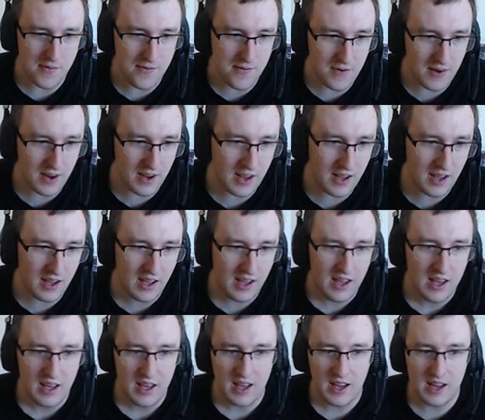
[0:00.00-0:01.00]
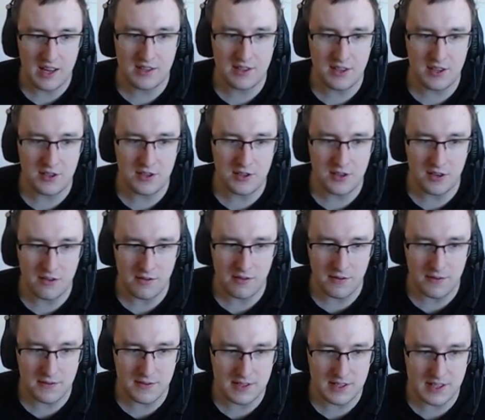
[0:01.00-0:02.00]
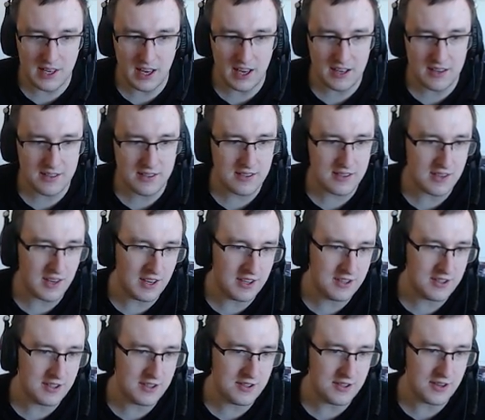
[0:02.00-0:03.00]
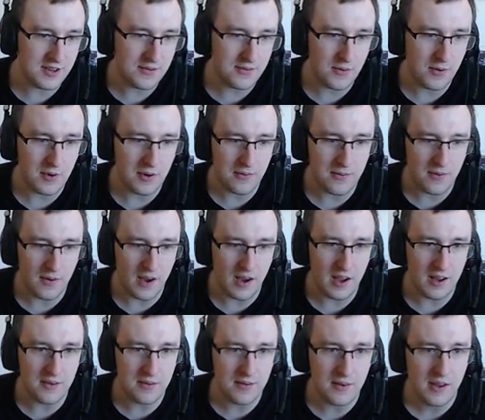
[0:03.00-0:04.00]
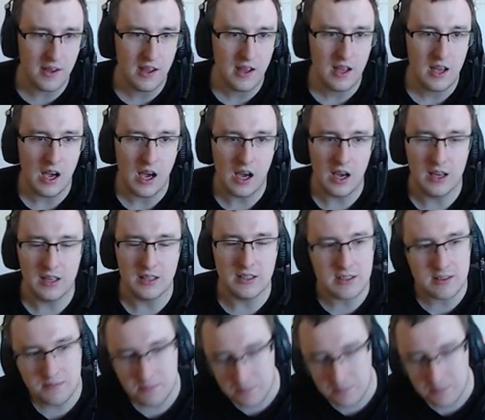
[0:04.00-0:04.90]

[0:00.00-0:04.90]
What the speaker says: 3, integer with 6, integer 45. It's